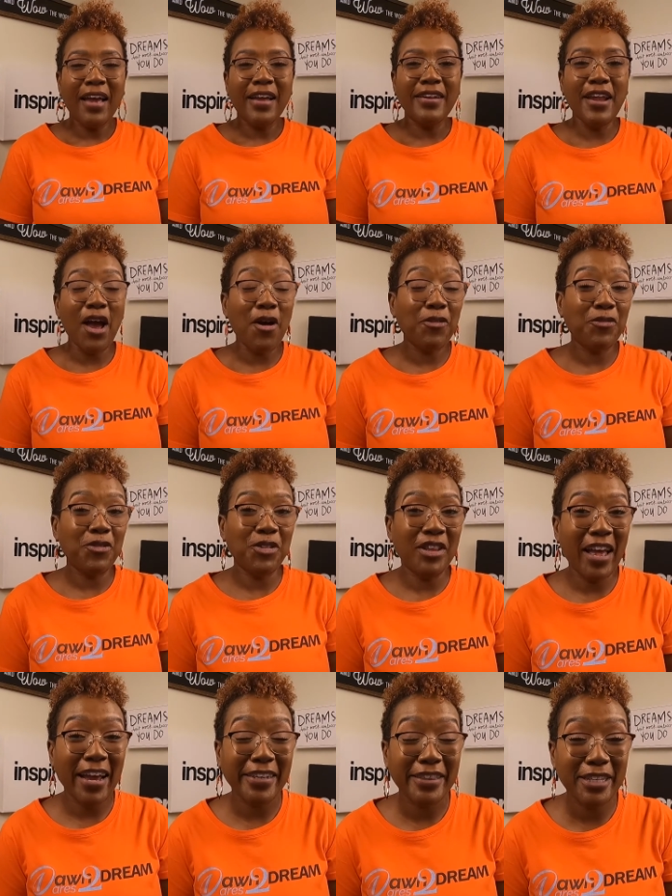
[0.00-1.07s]
Now, if you
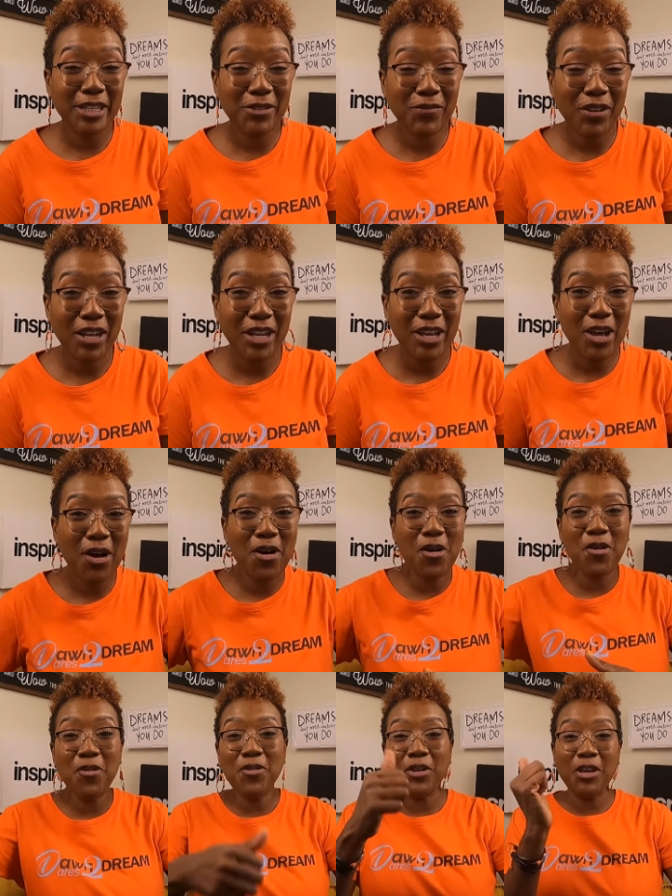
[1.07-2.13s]
like this
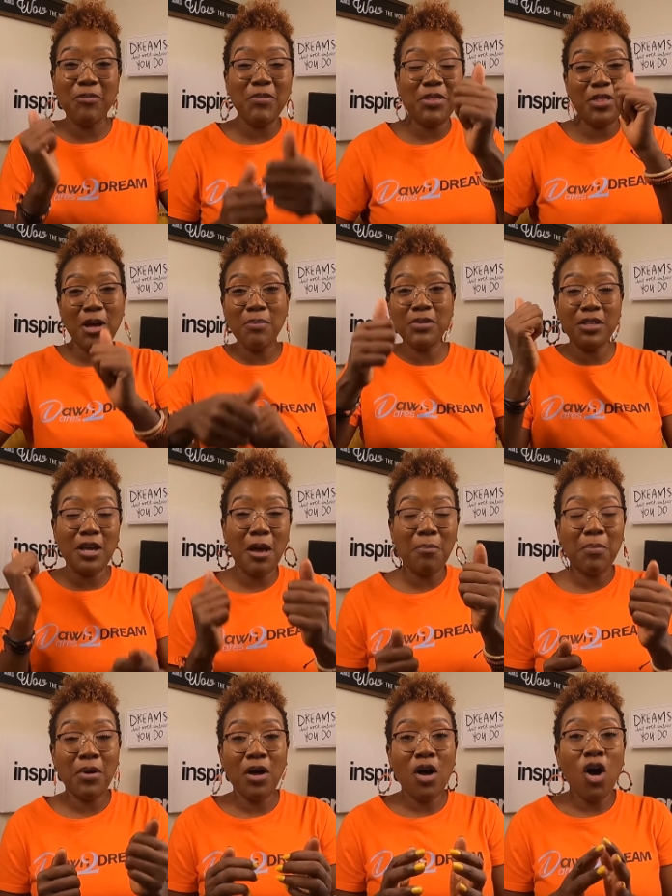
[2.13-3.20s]
video, give me thumbs
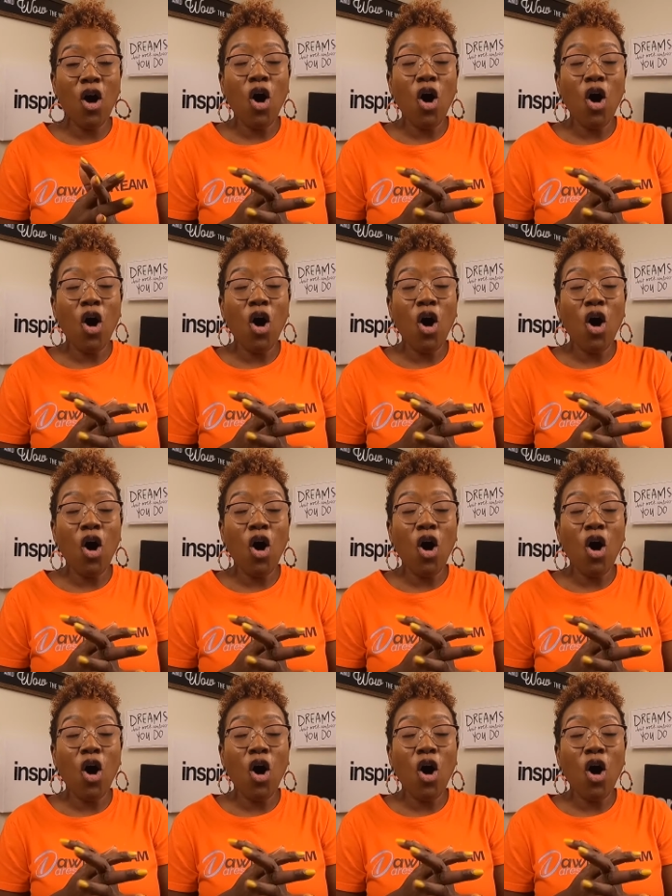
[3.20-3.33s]
up.